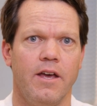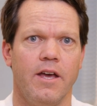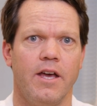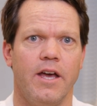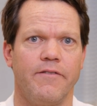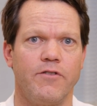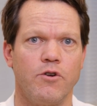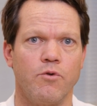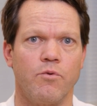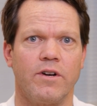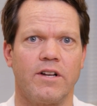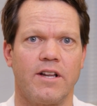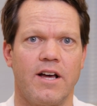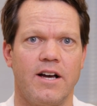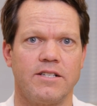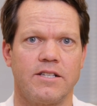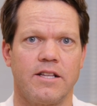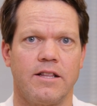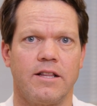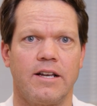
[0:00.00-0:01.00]
If you
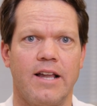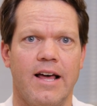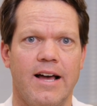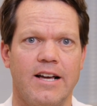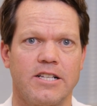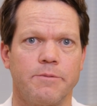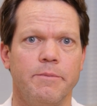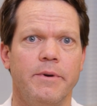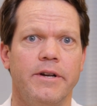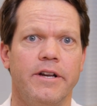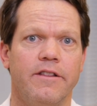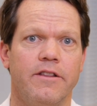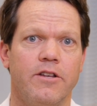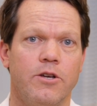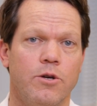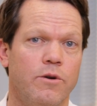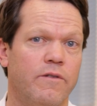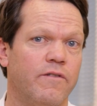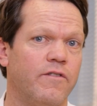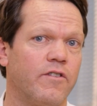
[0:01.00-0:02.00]
realize at the last minute that
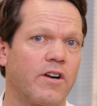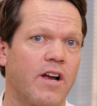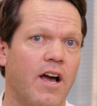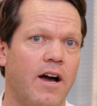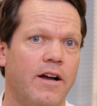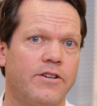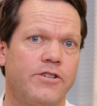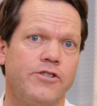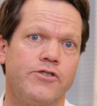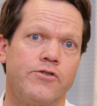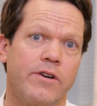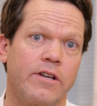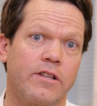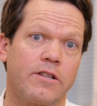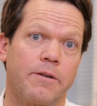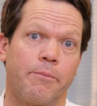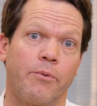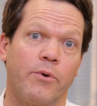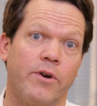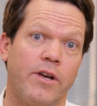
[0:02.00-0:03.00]
you have forgotten to drink
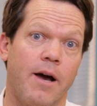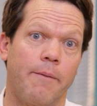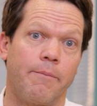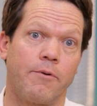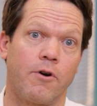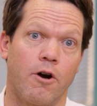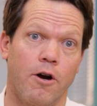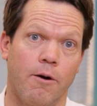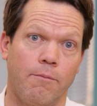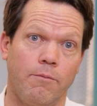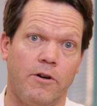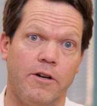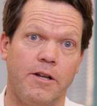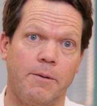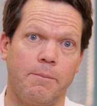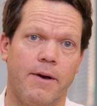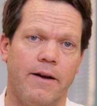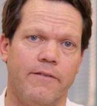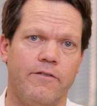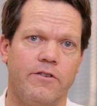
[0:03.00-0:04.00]
the pre-op carb-loading
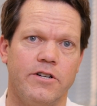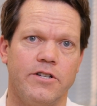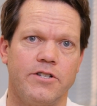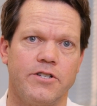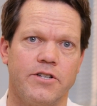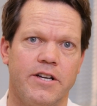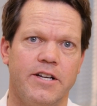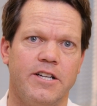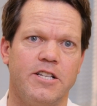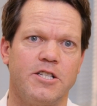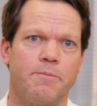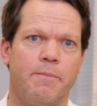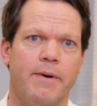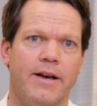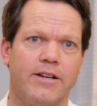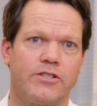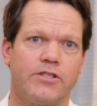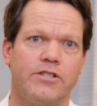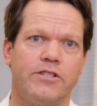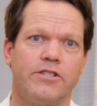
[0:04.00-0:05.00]
beverage, it is
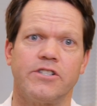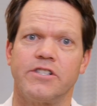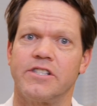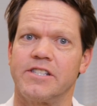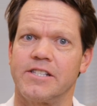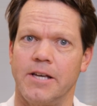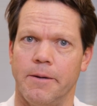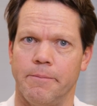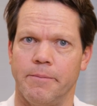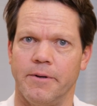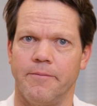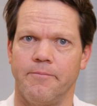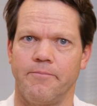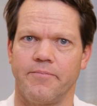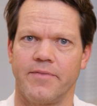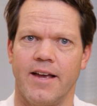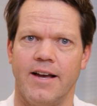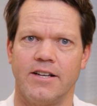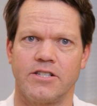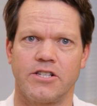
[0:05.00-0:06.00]
best to just skip it,
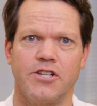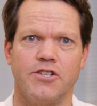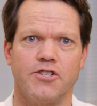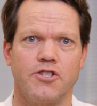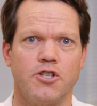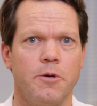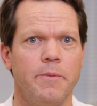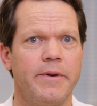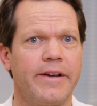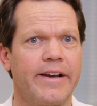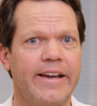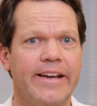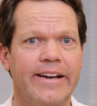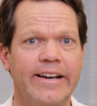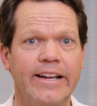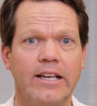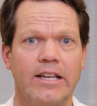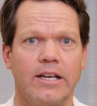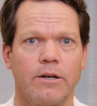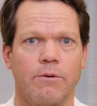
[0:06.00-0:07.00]
as consuming
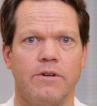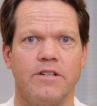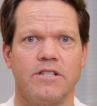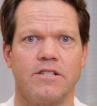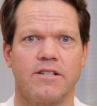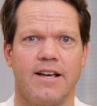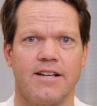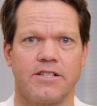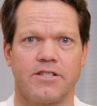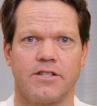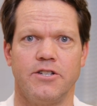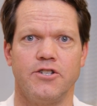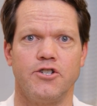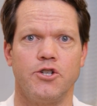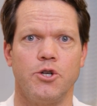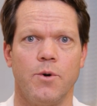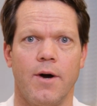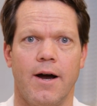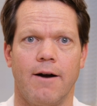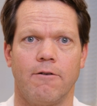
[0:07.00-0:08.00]
any liquids less than
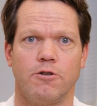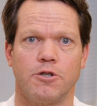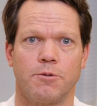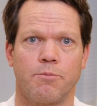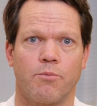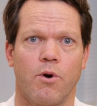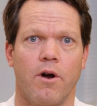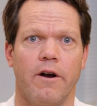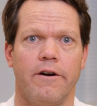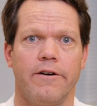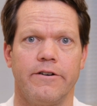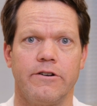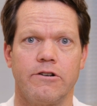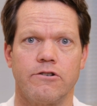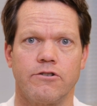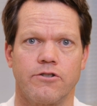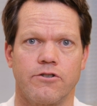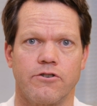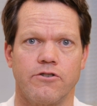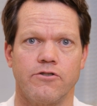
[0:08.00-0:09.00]
2 hours prior to your
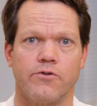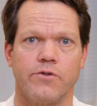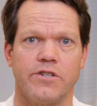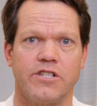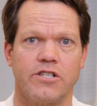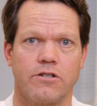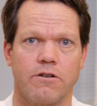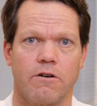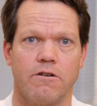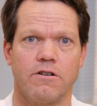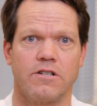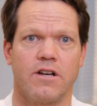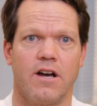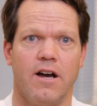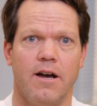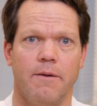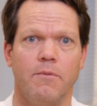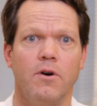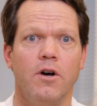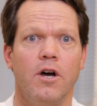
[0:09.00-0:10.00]
surgery start
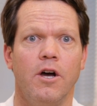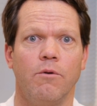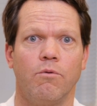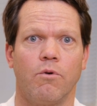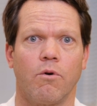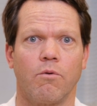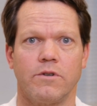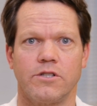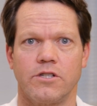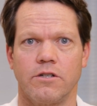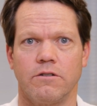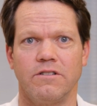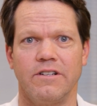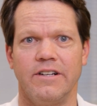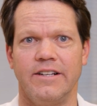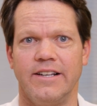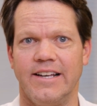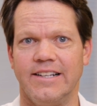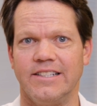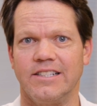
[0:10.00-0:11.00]
time will result
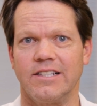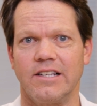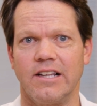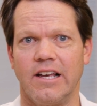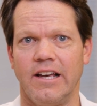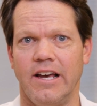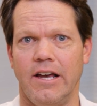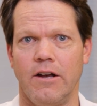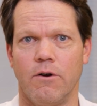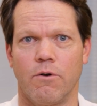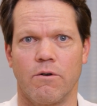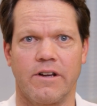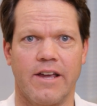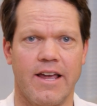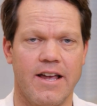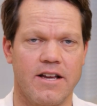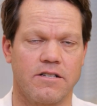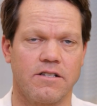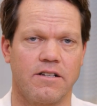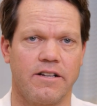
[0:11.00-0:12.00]
in a delay or
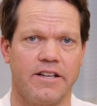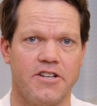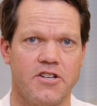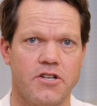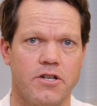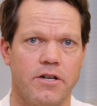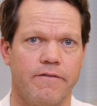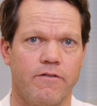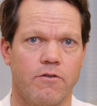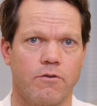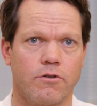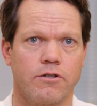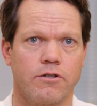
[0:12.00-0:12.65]
cancellation of your